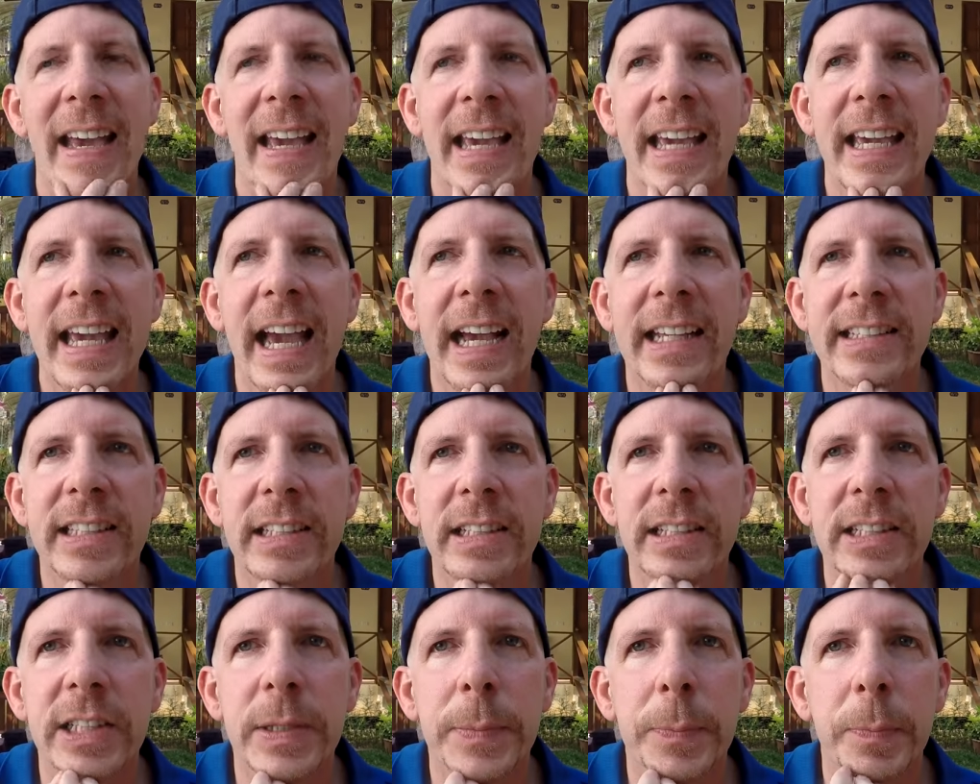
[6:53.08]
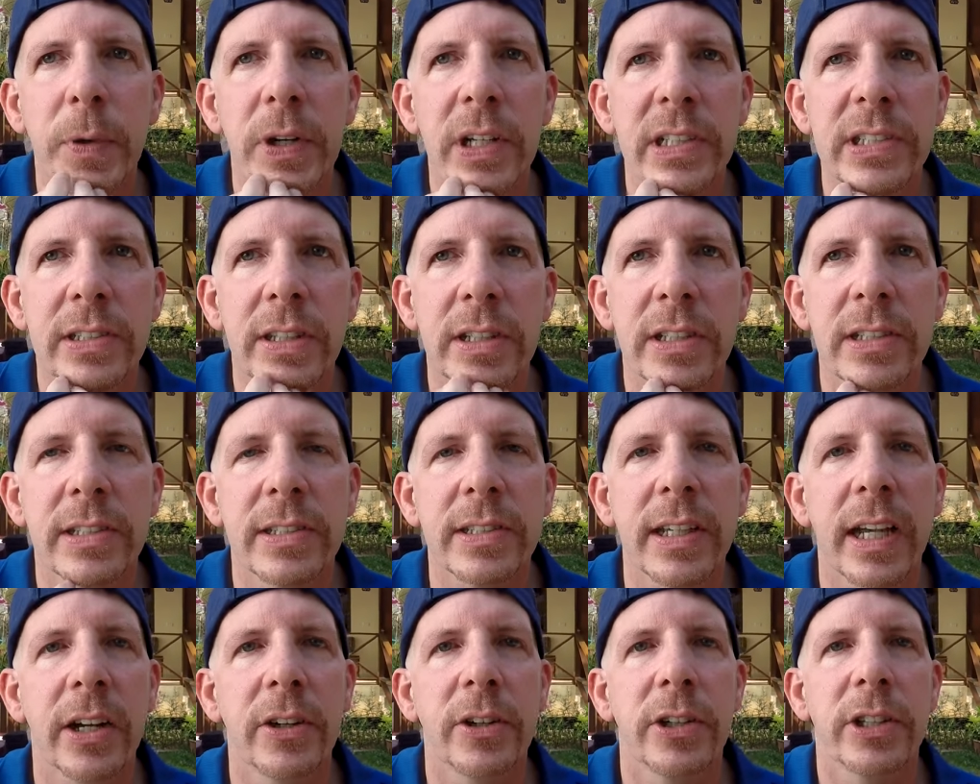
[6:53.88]
He hasn't expressed the
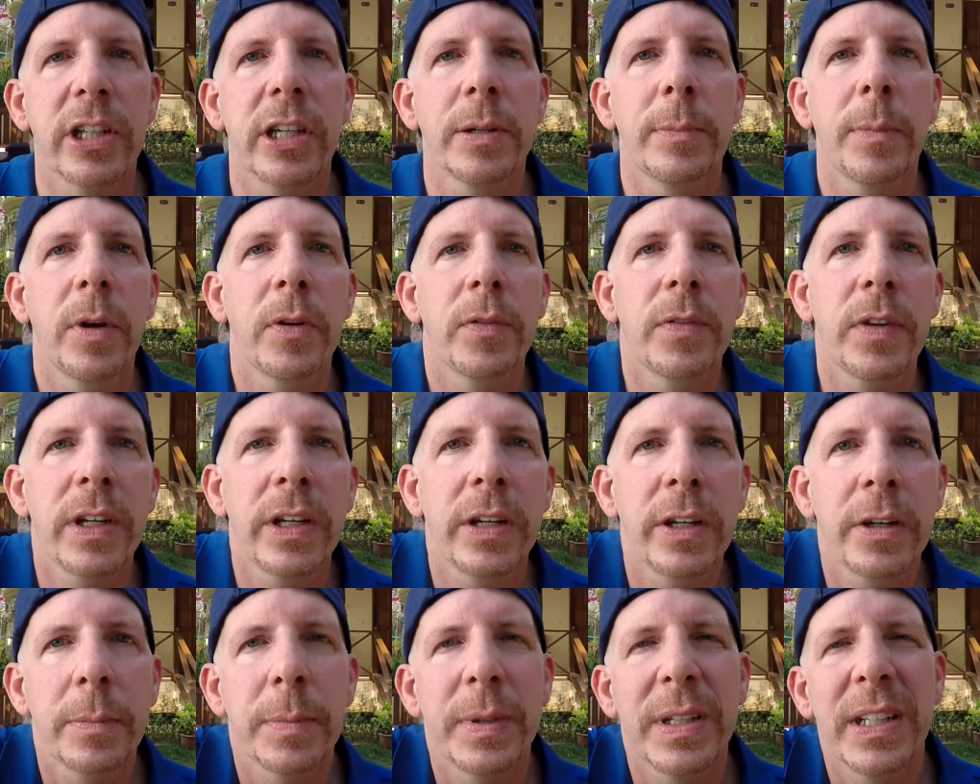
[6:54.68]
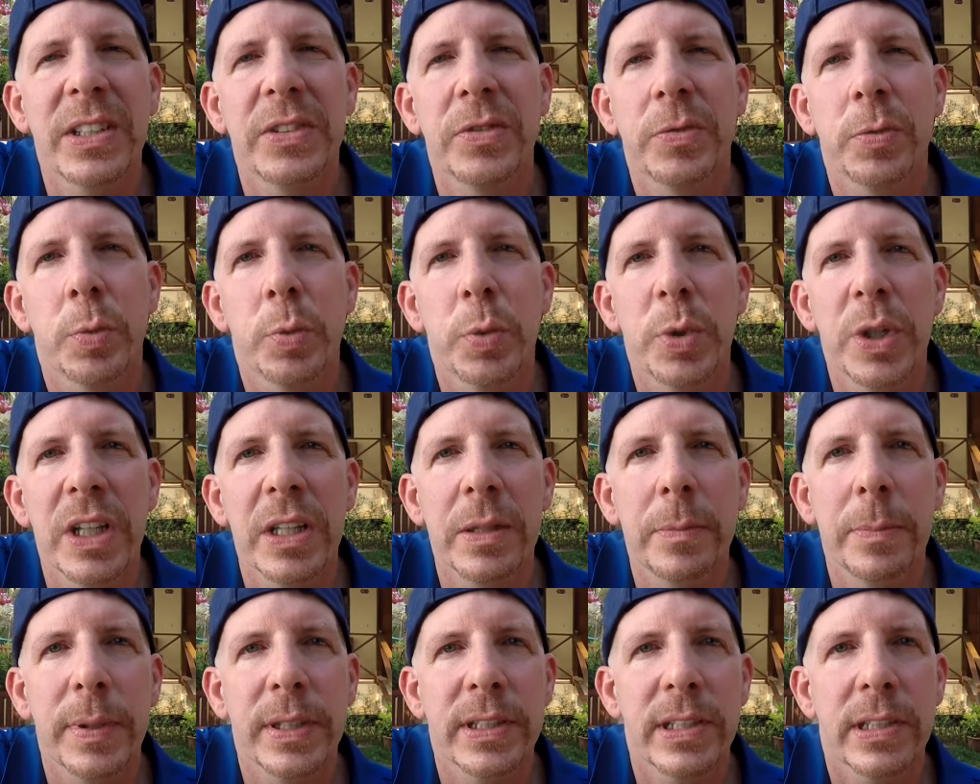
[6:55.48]
desire to come over here, but he's
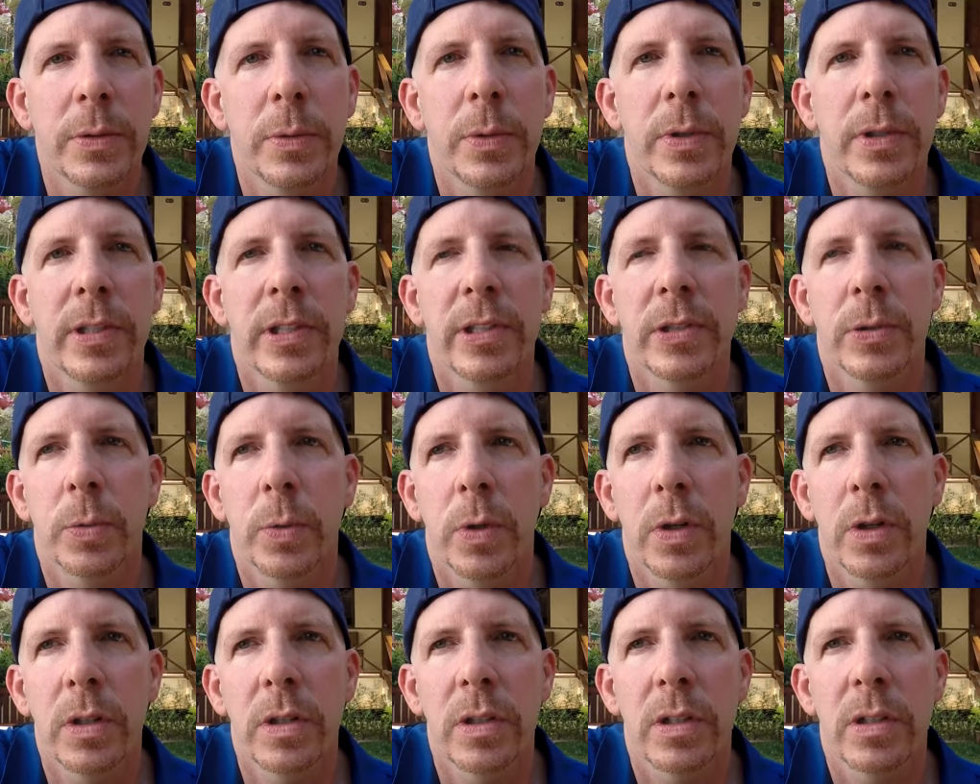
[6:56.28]
really busy with his work.